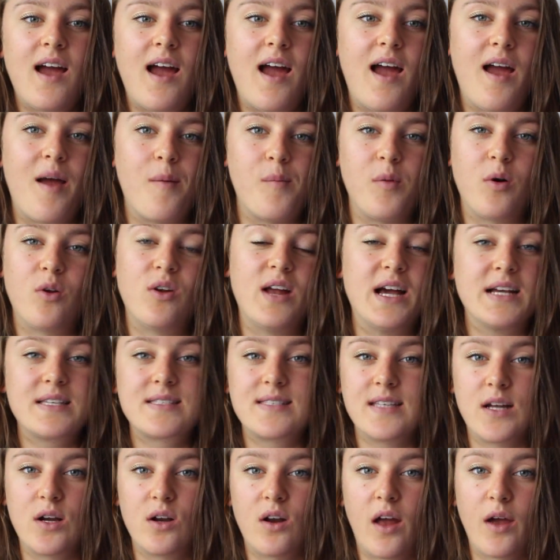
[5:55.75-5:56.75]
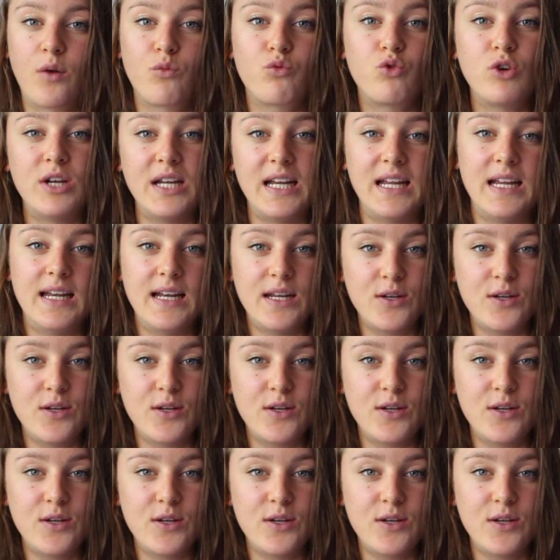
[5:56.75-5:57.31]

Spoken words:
unless they're like really